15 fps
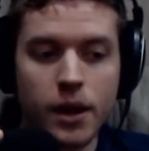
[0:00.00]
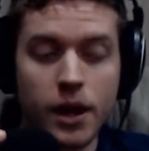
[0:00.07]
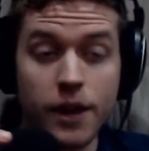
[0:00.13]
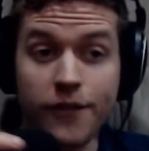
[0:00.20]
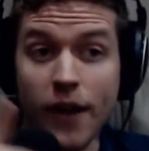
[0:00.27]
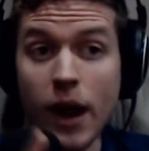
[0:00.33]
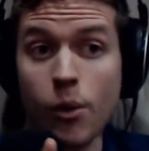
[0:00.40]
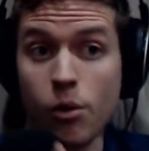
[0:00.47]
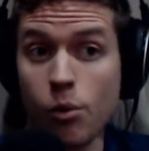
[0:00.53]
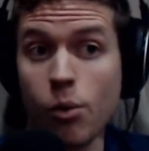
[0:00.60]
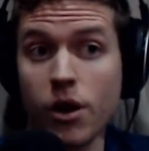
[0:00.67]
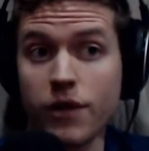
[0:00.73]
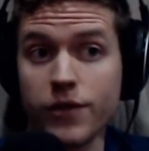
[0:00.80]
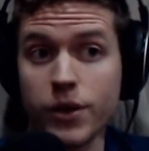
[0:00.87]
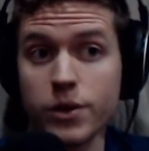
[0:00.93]
if I were
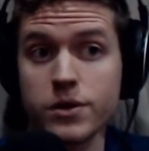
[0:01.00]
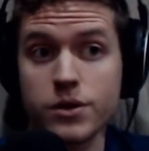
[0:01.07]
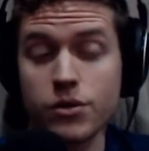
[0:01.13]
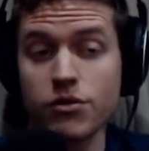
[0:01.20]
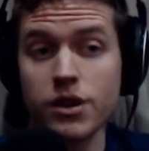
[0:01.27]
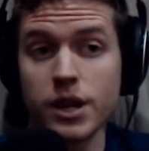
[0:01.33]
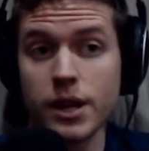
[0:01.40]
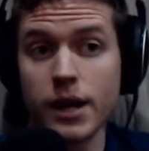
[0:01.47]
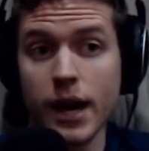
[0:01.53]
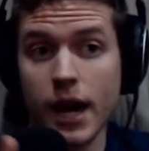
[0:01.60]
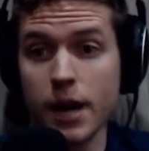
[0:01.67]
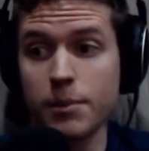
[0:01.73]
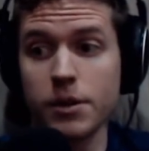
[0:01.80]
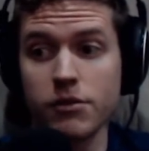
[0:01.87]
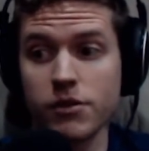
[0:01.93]
one of those three,
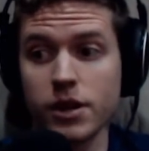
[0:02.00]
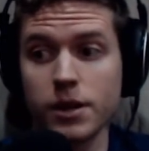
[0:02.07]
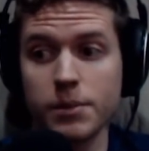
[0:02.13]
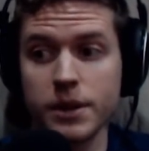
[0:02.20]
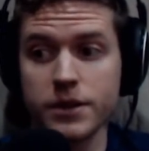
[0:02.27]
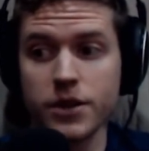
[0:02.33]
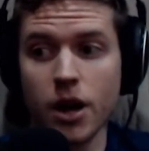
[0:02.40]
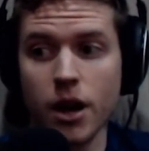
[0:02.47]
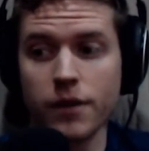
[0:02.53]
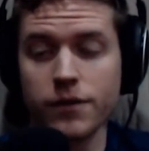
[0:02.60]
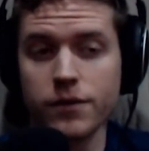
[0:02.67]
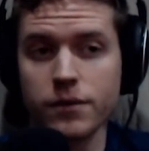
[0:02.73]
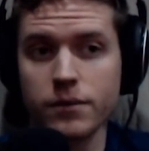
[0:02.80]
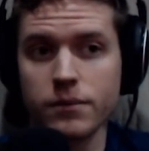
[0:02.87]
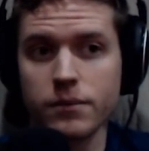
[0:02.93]
I'd be really pissed off.
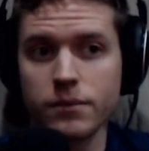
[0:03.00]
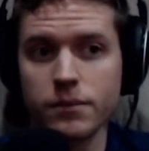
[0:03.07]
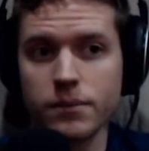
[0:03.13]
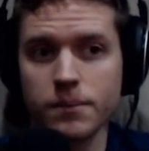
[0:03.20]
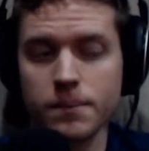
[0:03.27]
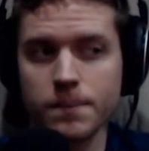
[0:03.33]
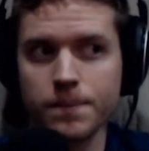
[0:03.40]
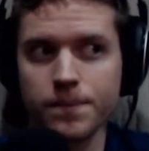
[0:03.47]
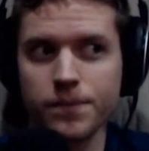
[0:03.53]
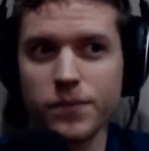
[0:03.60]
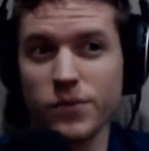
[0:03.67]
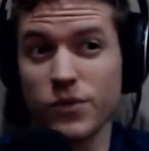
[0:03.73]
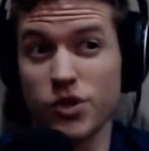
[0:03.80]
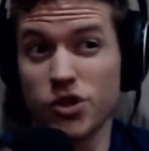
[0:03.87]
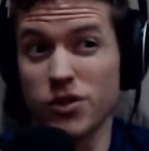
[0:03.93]

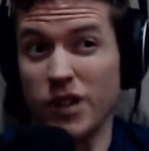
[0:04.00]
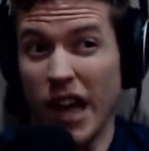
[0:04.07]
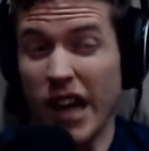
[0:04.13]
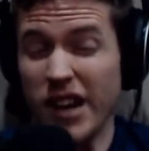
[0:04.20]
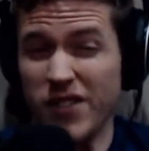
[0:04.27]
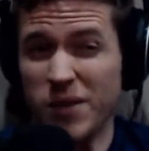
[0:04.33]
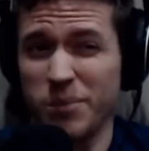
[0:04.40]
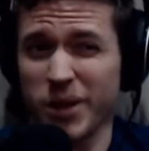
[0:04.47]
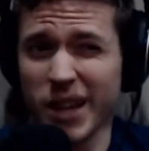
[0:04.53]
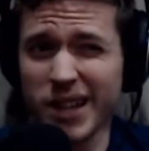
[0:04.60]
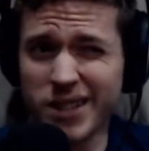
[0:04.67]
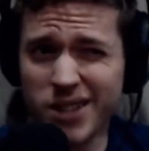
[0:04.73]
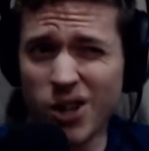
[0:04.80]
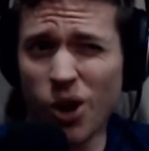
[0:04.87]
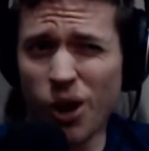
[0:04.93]
Which kind of
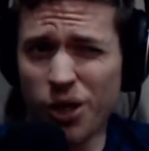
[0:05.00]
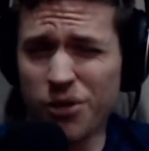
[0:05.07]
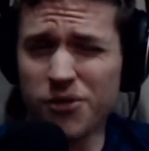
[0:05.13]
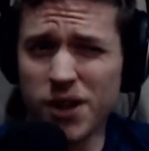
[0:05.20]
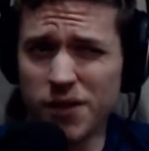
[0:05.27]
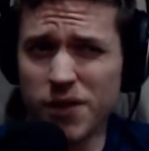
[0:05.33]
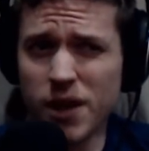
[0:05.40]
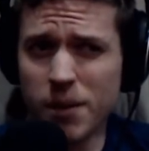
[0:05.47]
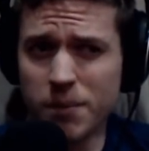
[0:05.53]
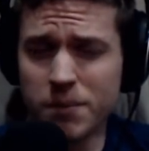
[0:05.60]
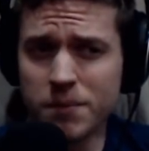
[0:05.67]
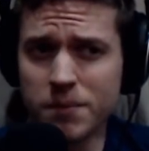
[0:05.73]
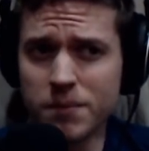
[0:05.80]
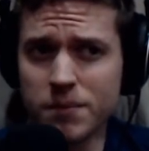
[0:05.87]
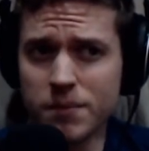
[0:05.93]
implies that all three of
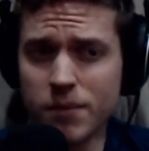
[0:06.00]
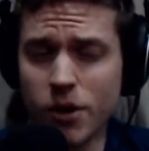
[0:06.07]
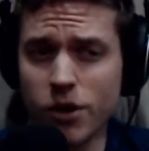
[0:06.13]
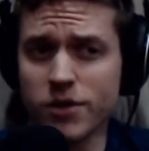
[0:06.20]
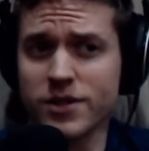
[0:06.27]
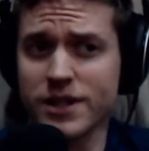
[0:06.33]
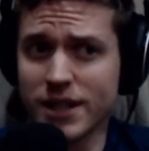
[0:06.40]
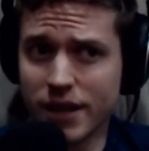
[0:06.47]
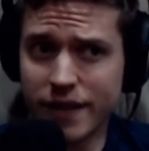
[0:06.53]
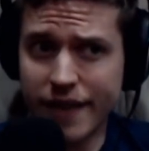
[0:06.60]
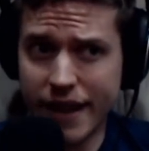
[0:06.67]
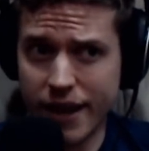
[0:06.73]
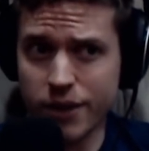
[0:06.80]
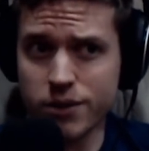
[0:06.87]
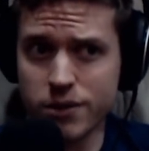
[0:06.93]
them are still in
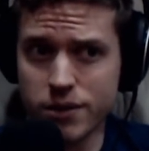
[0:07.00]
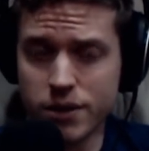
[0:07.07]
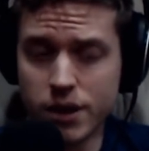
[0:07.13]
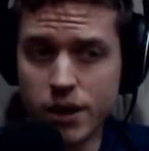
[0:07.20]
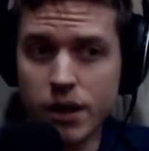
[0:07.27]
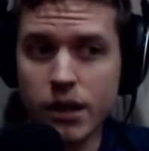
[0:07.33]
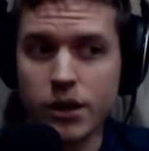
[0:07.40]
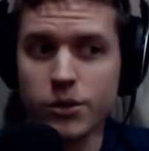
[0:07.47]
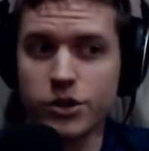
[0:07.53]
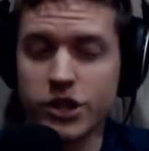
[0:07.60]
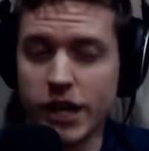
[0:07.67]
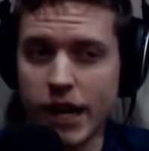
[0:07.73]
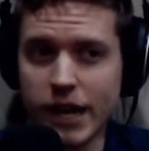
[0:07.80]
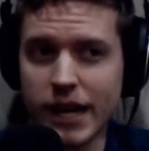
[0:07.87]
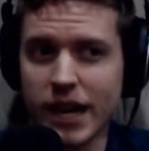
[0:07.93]
the house, which
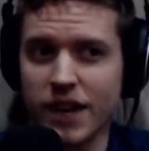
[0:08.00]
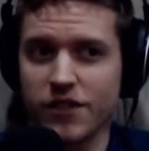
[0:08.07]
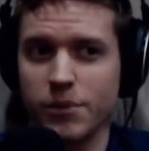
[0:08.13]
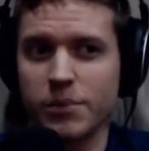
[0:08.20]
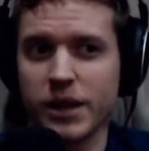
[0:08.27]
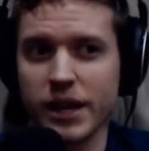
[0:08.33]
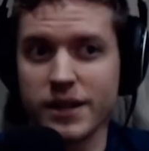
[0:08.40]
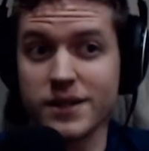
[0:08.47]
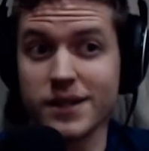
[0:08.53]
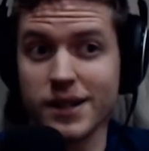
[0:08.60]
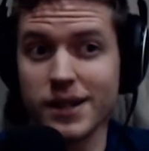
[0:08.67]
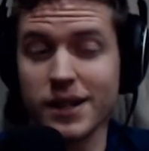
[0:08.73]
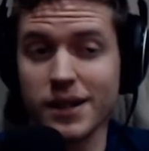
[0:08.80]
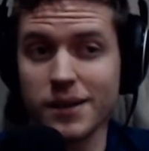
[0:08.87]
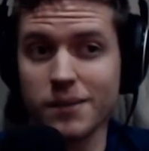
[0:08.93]
again kind of implies
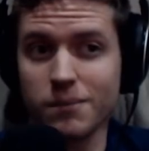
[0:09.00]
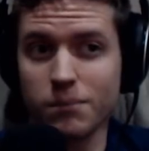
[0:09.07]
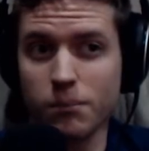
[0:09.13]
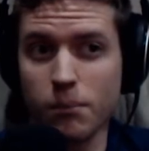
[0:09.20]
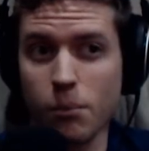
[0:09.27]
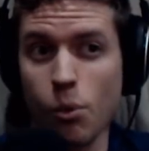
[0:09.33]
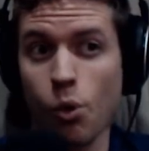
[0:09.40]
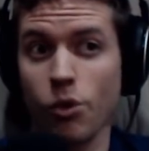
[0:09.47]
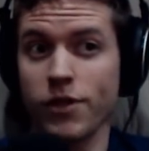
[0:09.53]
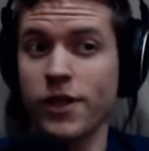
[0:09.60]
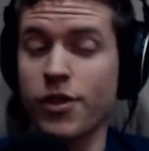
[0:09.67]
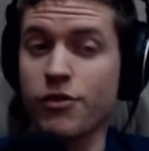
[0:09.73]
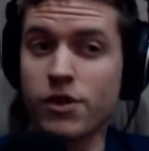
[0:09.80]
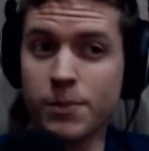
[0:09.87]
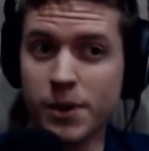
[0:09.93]
that more
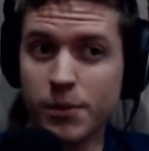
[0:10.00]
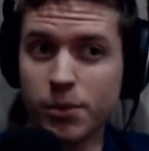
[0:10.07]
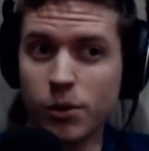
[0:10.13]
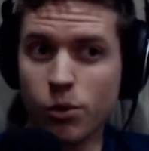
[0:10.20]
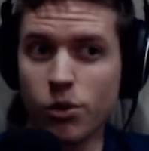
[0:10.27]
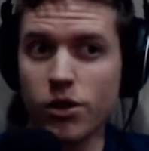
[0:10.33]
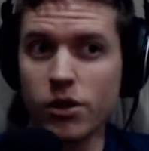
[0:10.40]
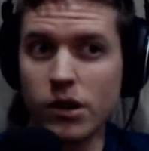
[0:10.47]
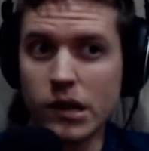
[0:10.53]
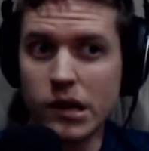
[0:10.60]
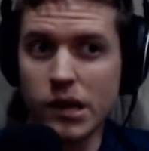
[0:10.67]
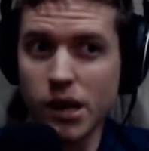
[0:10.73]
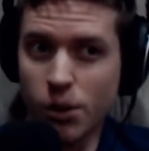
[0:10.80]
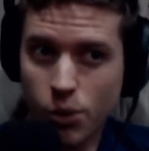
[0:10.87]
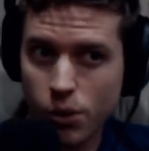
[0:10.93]
than three people were
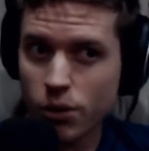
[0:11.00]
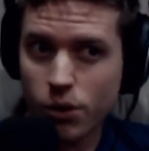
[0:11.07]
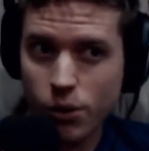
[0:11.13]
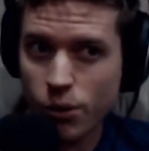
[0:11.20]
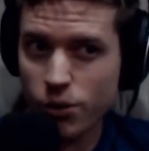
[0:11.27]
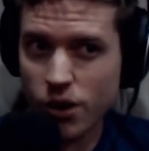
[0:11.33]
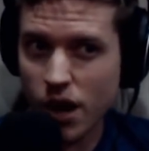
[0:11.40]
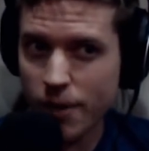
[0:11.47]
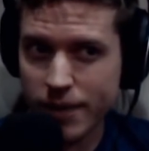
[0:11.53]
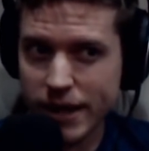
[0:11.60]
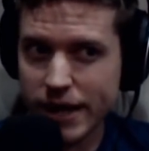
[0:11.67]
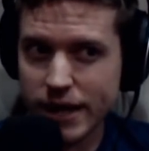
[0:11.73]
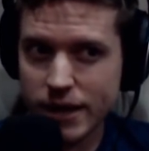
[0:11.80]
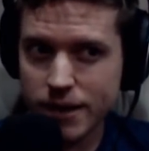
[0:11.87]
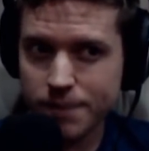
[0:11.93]
quote-unquote
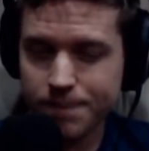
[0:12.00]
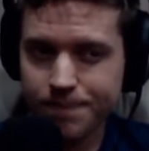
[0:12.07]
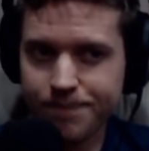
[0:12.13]
nominated,